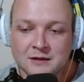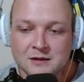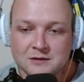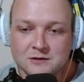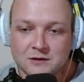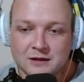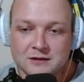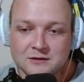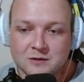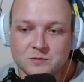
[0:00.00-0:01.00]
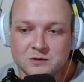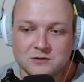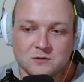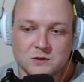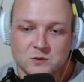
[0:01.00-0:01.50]
So that is up to
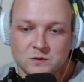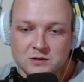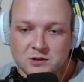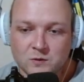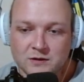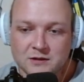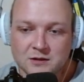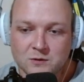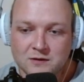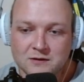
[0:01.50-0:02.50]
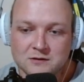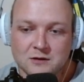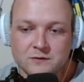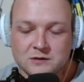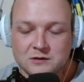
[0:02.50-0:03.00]
you which one you want to go with. It's
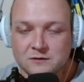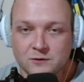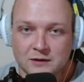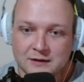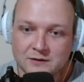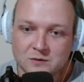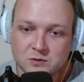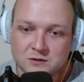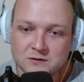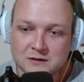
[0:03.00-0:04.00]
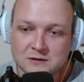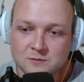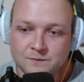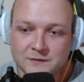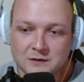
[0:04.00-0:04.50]
obviously it's for the leveling process.
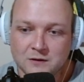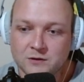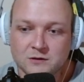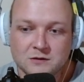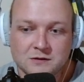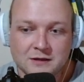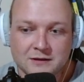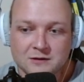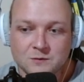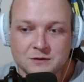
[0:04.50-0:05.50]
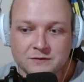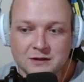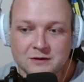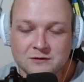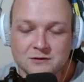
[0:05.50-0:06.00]
So you could just take this one over
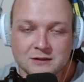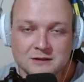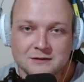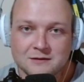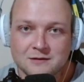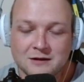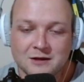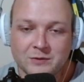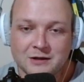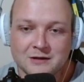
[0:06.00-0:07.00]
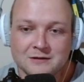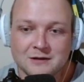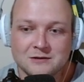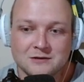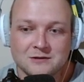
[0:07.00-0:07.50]
there to less think about it
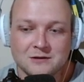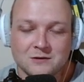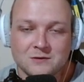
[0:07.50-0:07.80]
and just, you know,